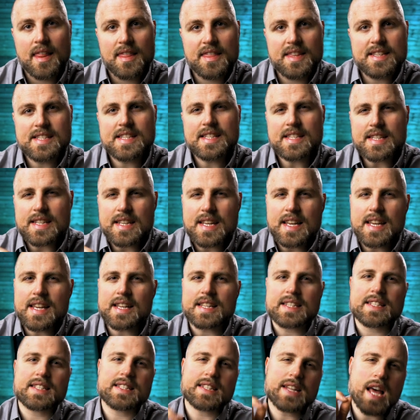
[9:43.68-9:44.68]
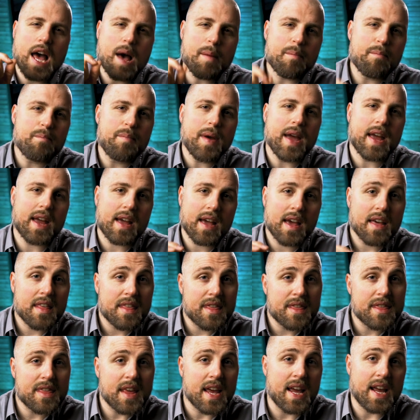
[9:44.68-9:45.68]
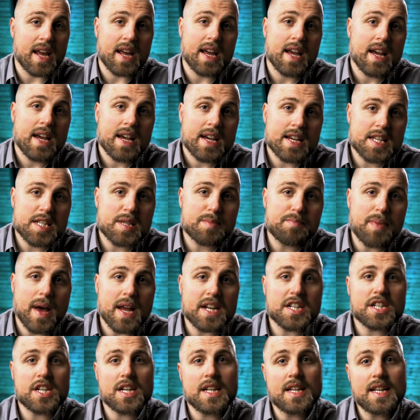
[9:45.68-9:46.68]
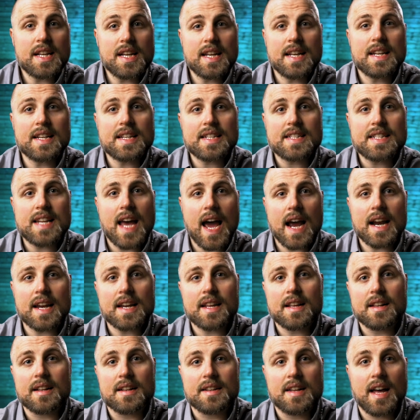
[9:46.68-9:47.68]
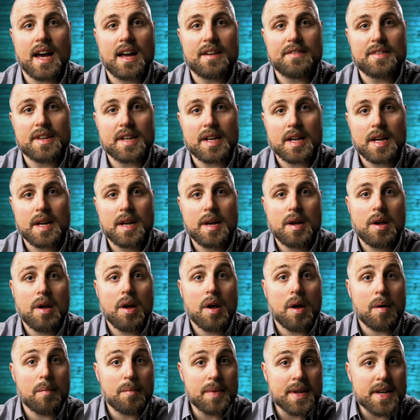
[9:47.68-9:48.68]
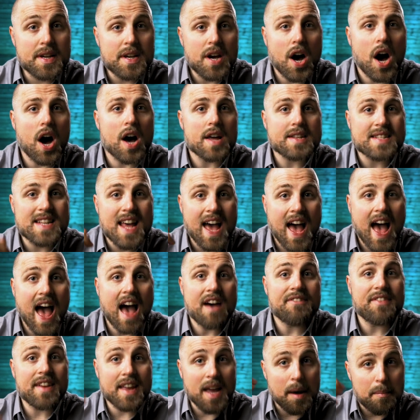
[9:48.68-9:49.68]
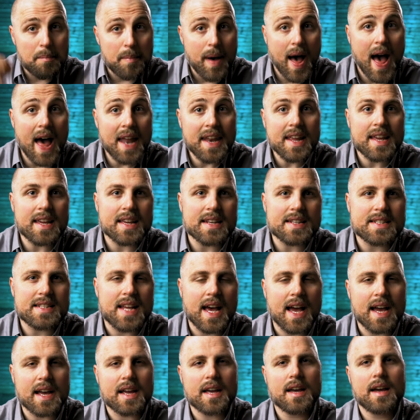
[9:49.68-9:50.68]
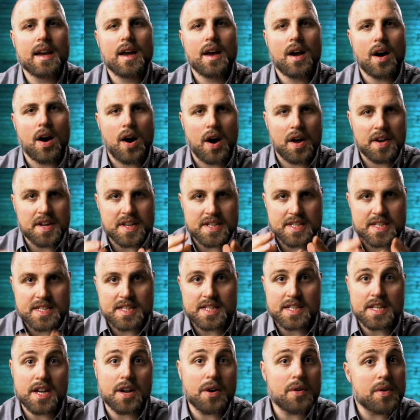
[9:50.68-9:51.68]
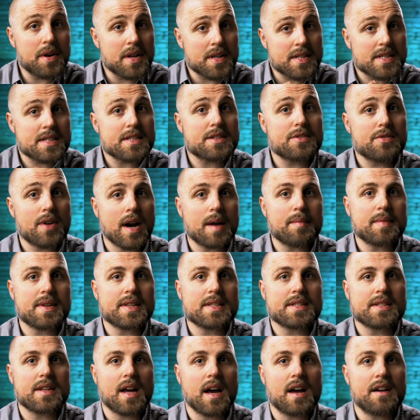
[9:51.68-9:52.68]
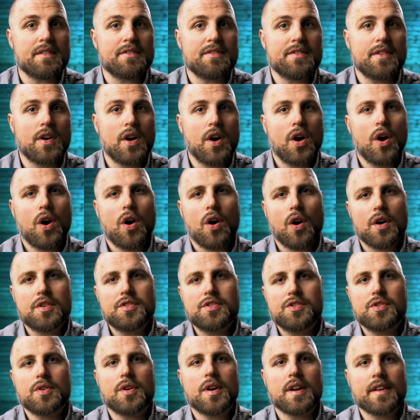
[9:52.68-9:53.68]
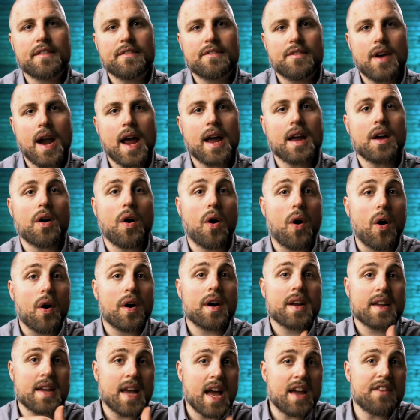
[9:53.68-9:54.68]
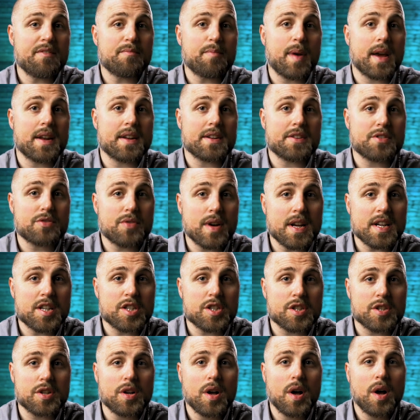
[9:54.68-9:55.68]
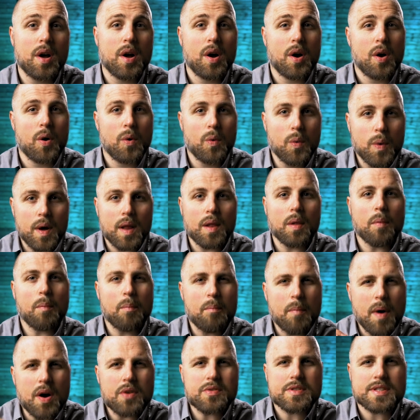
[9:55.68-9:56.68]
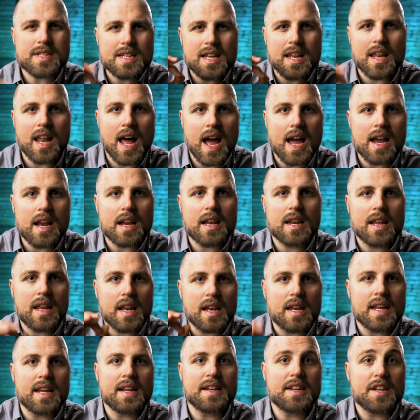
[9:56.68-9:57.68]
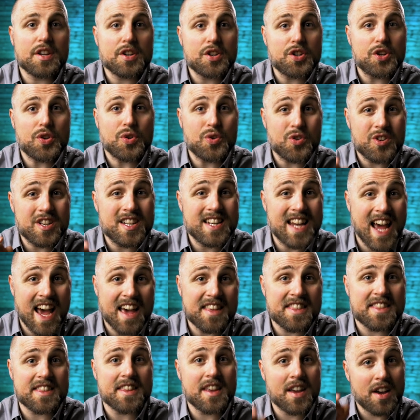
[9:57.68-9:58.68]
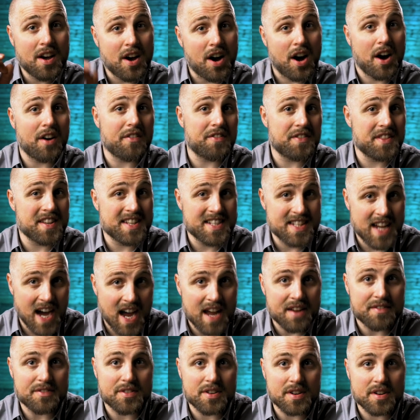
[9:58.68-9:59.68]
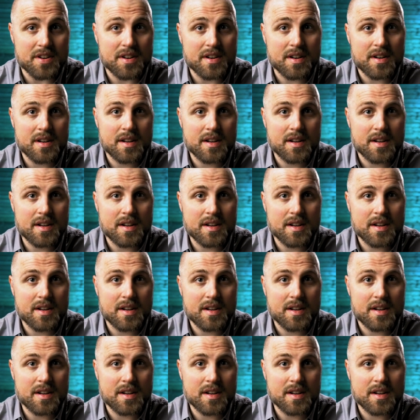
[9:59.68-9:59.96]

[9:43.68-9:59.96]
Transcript: This is a big thing, especially in technical diving, because having a panic attack on a serious trimix dive or during wreck or cave penetration will most likely lead to death of the diver.